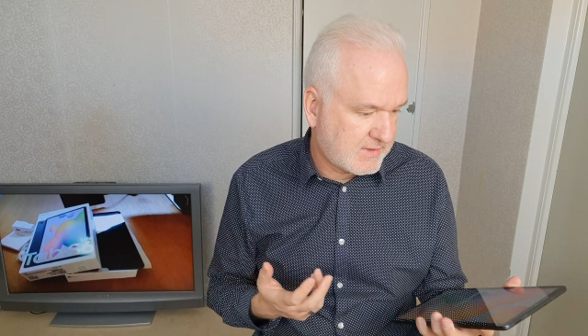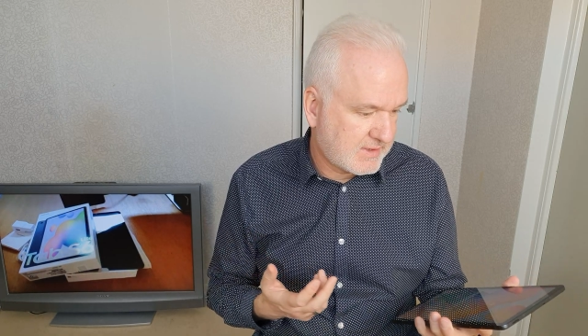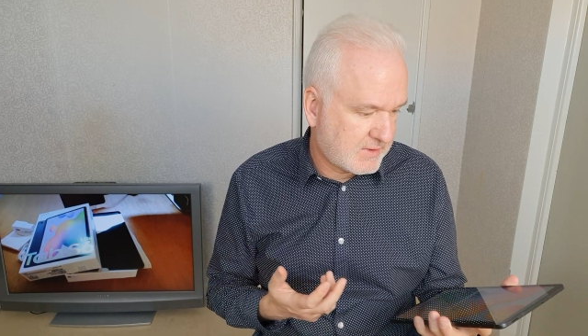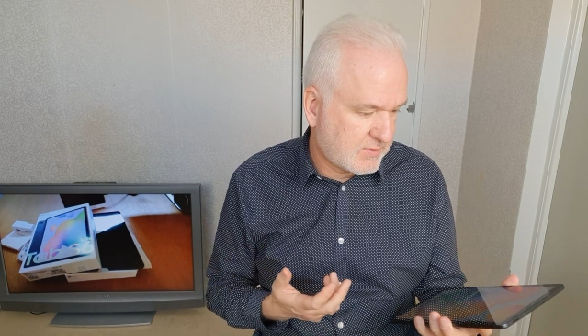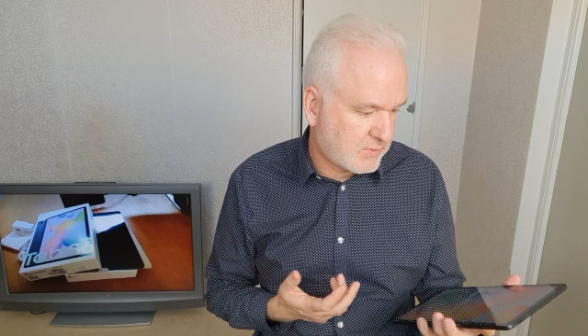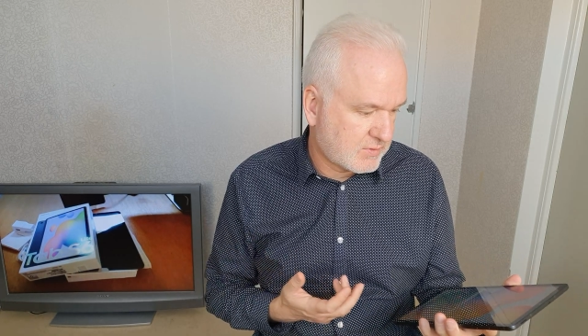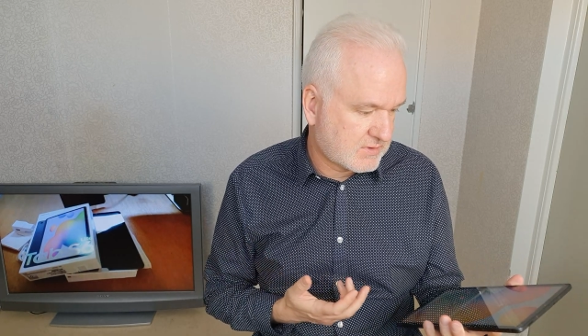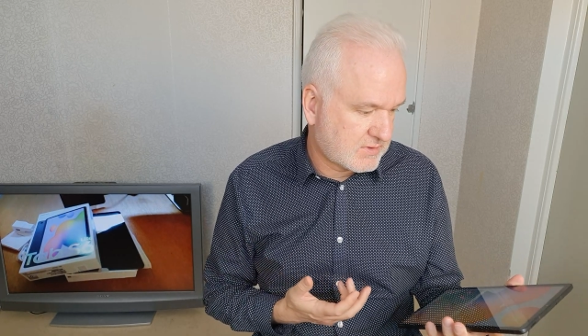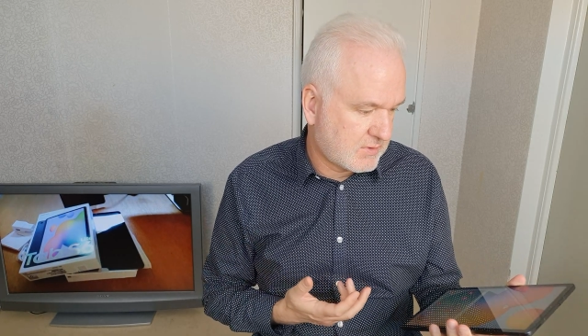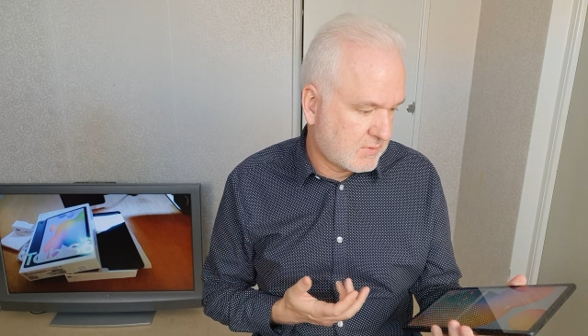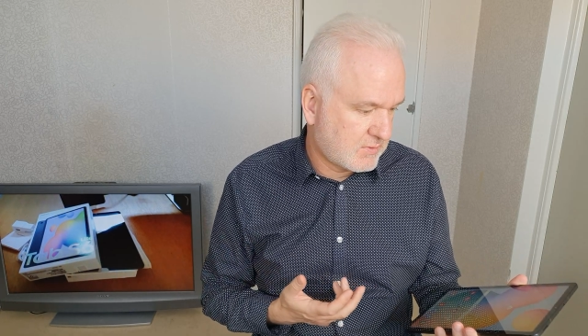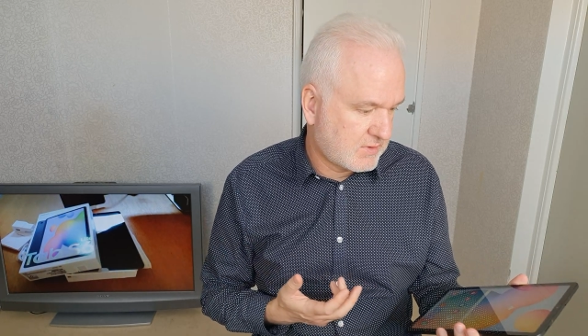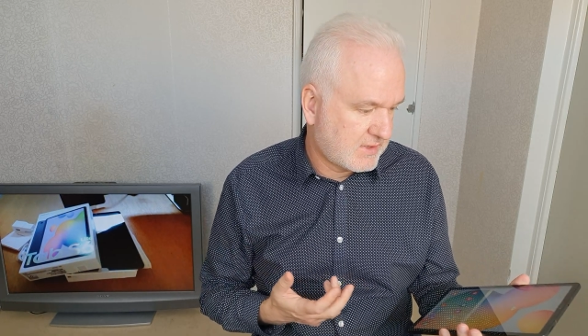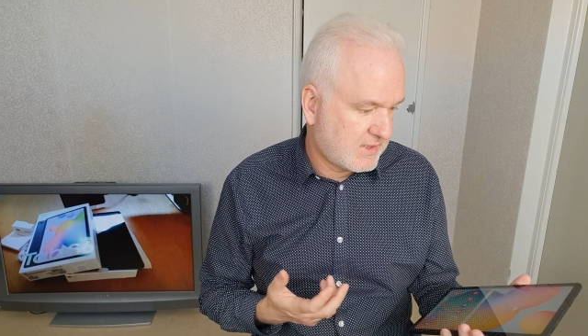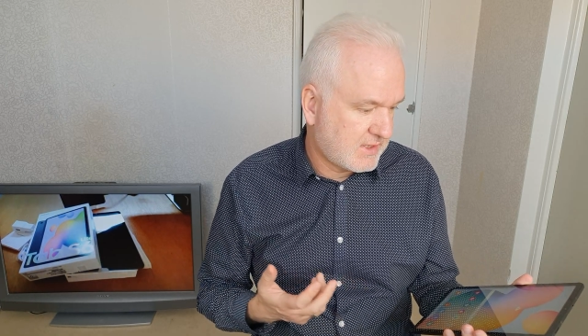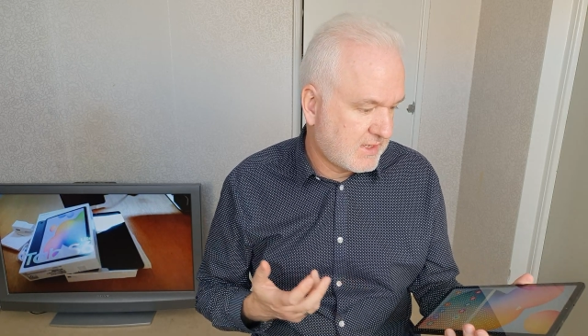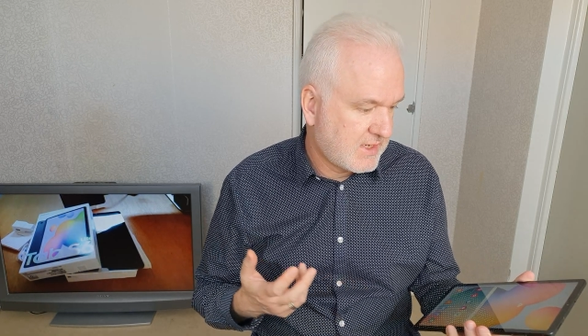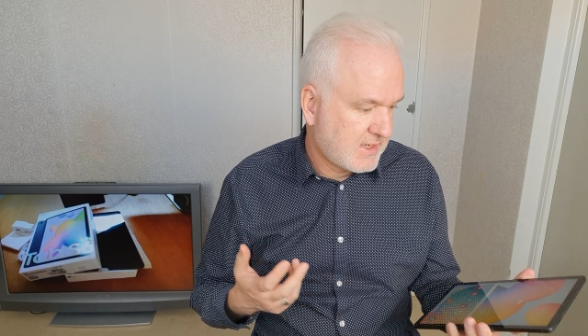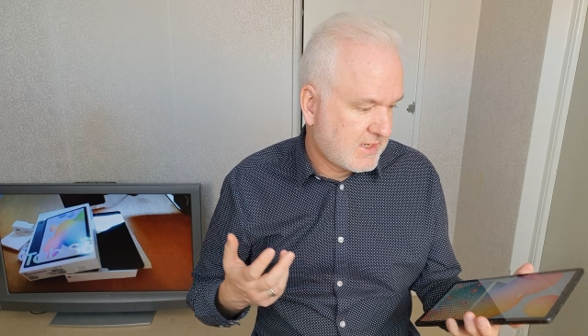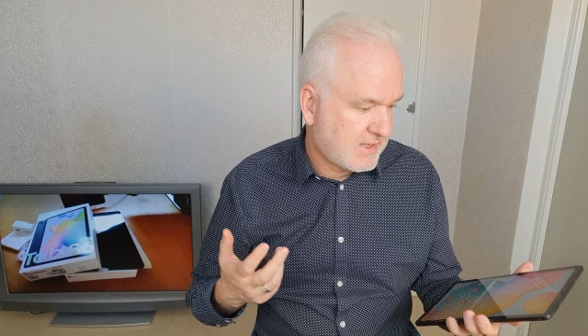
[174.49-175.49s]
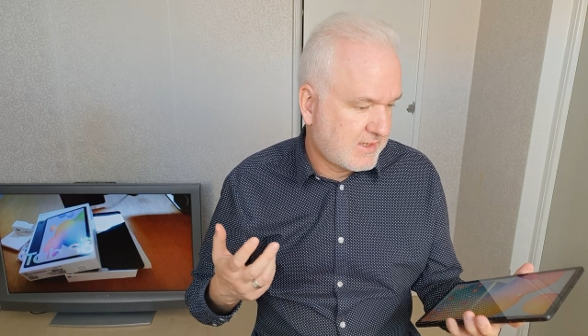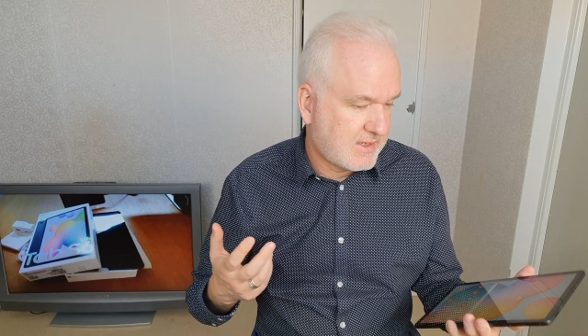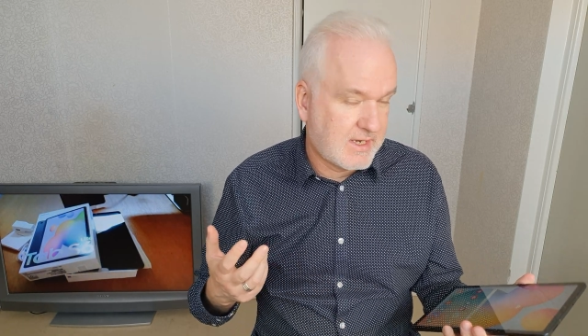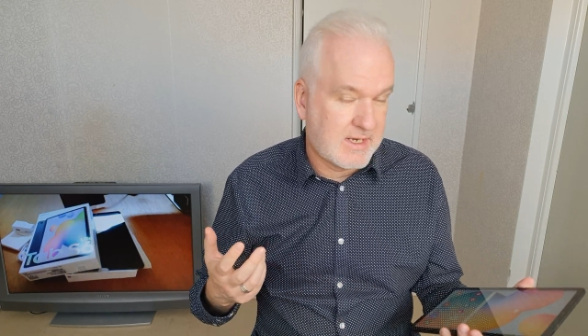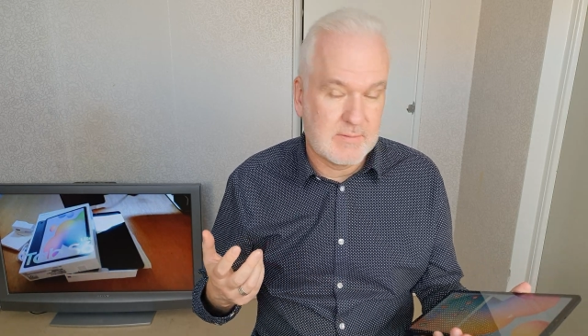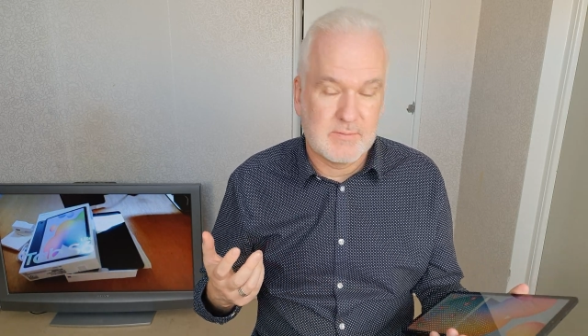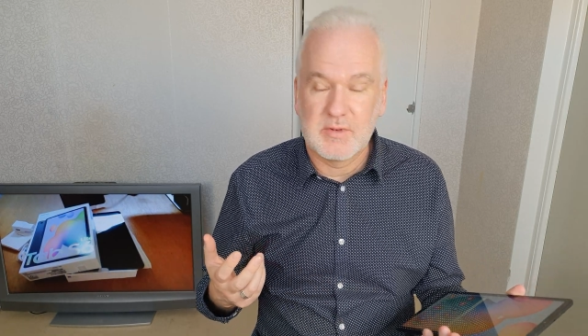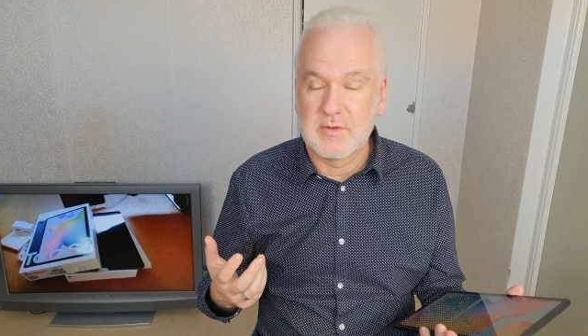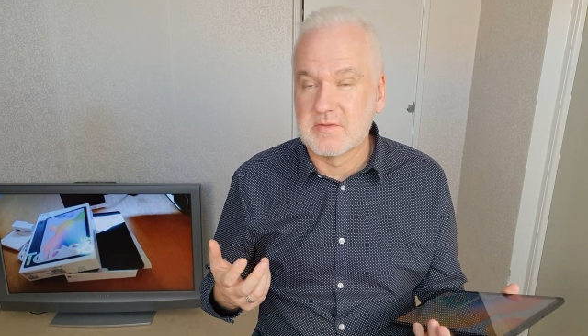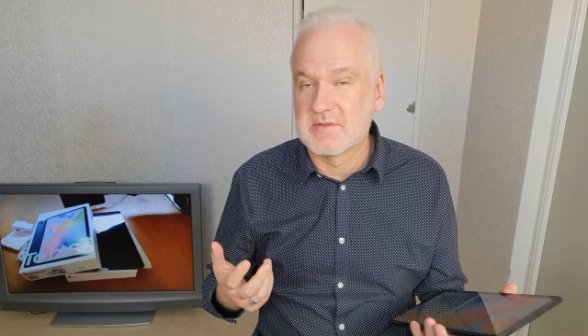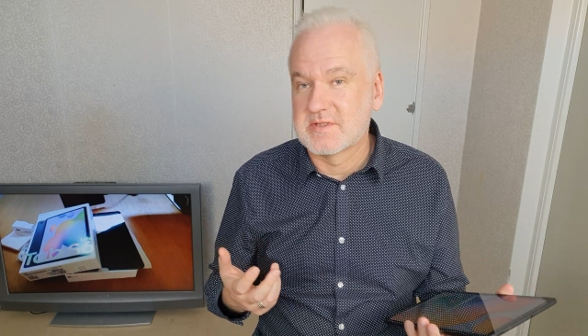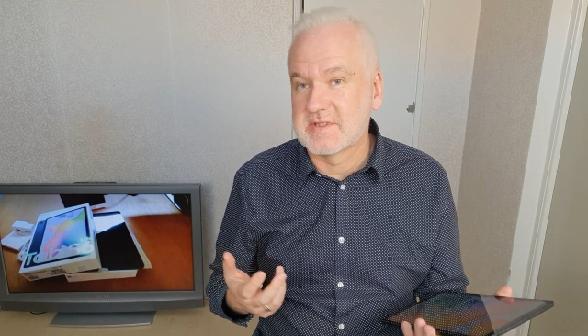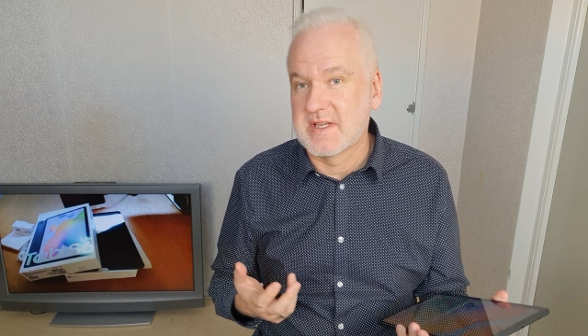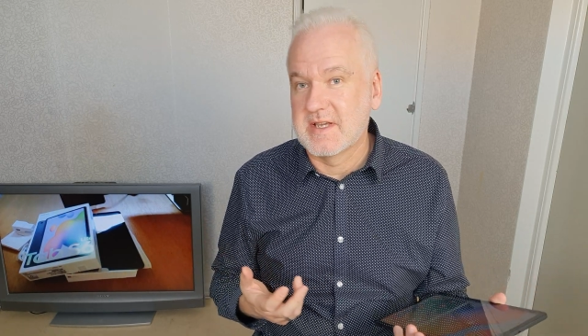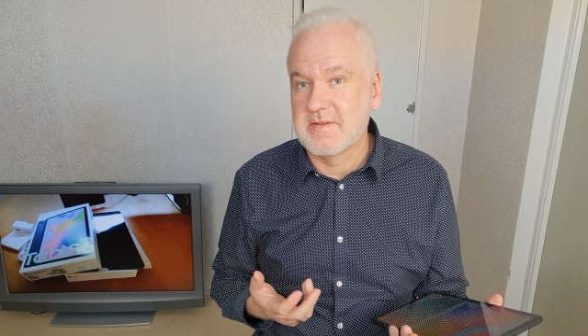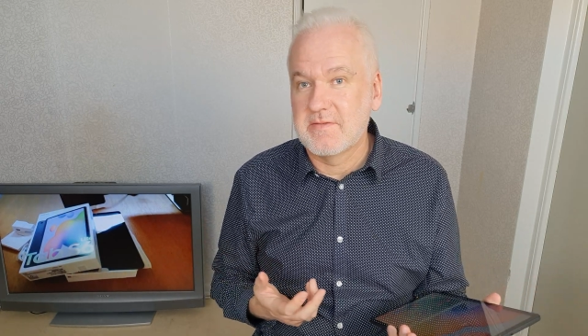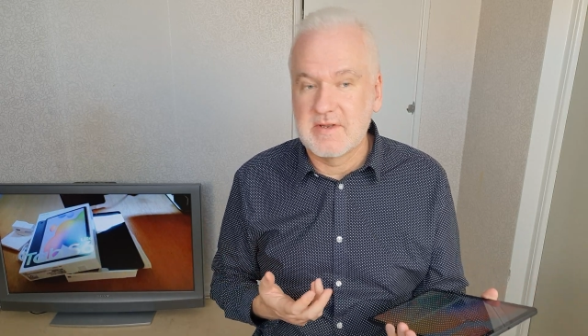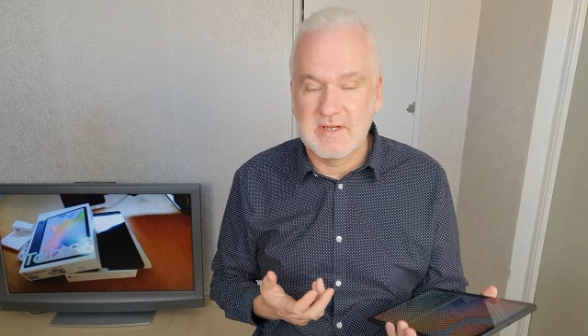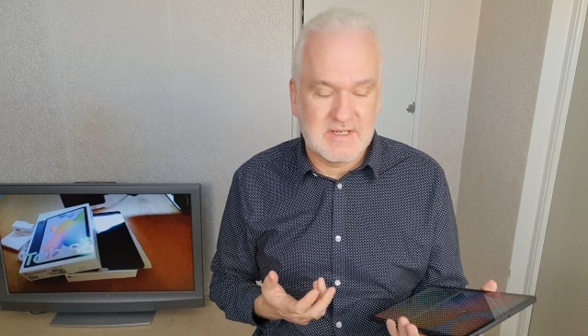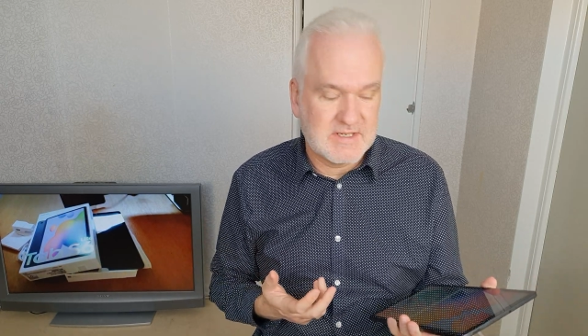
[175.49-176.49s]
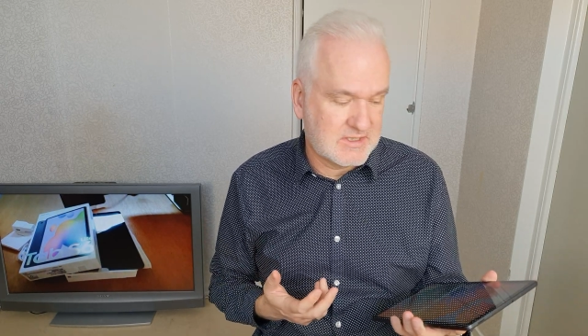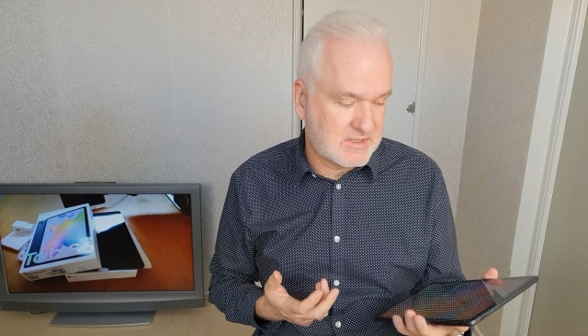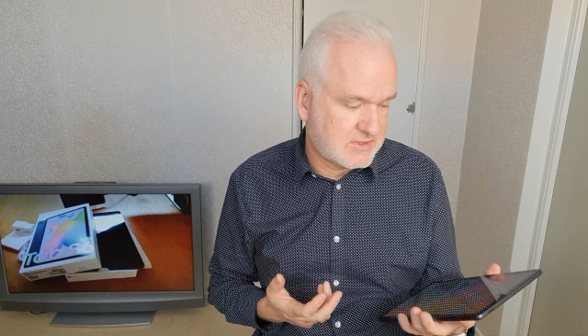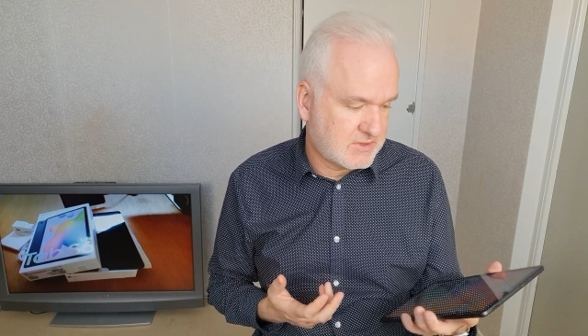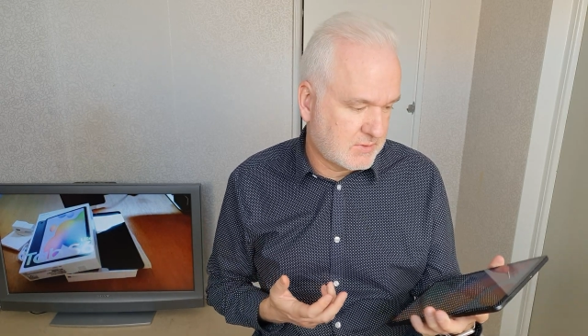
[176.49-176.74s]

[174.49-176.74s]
it was only 9.7-inch,